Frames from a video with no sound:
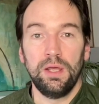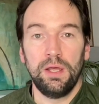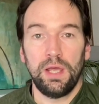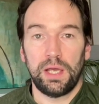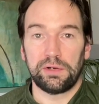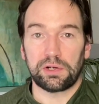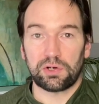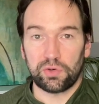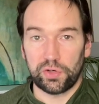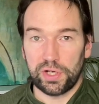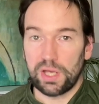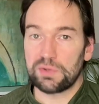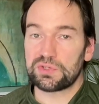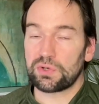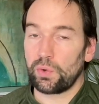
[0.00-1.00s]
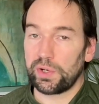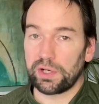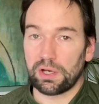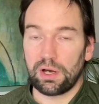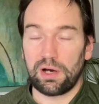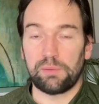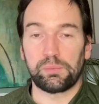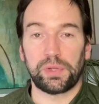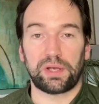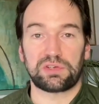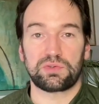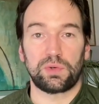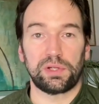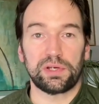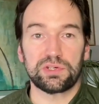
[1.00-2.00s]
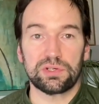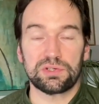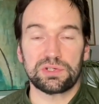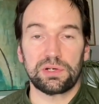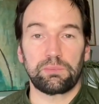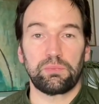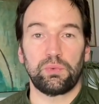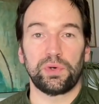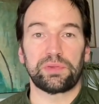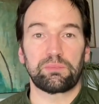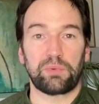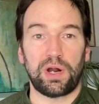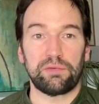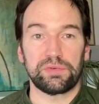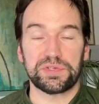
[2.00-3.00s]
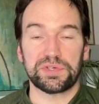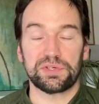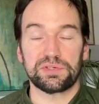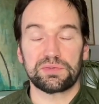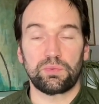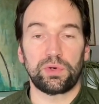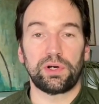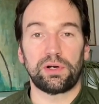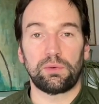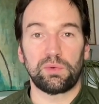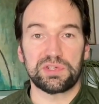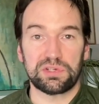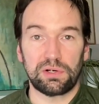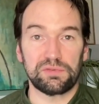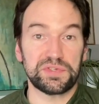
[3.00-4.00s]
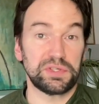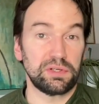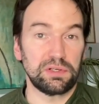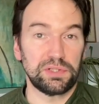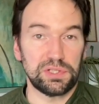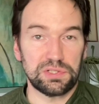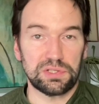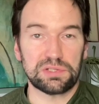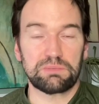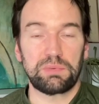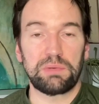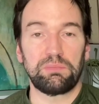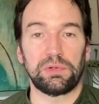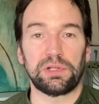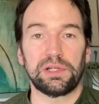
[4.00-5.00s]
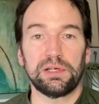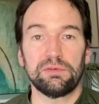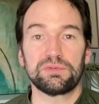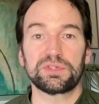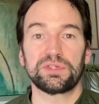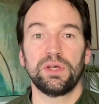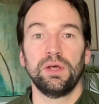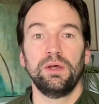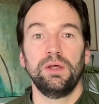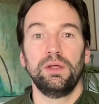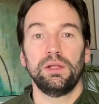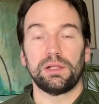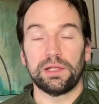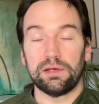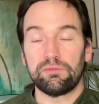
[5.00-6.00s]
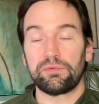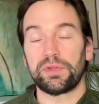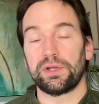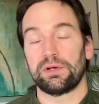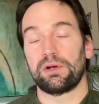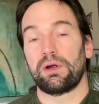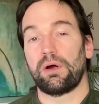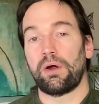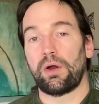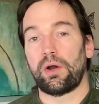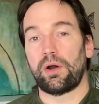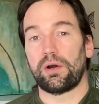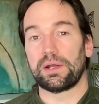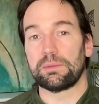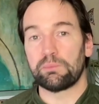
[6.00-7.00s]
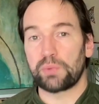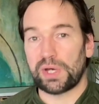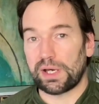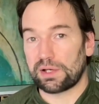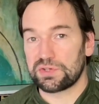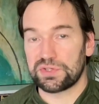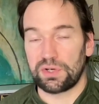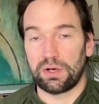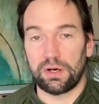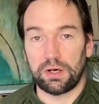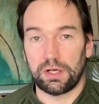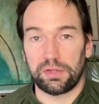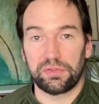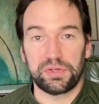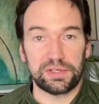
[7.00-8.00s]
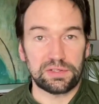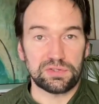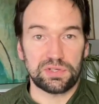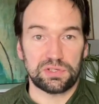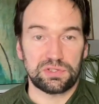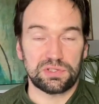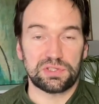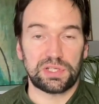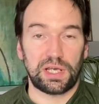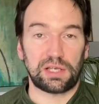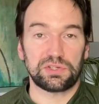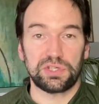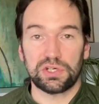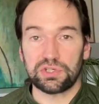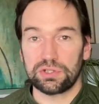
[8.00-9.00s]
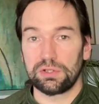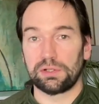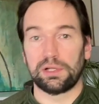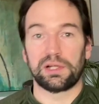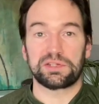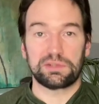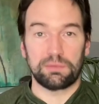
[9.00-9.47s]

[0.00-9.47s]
and it creates quite a complex relationship with provinces where reserves and Indigenous people live. There are impacts on things such as taxation and lots of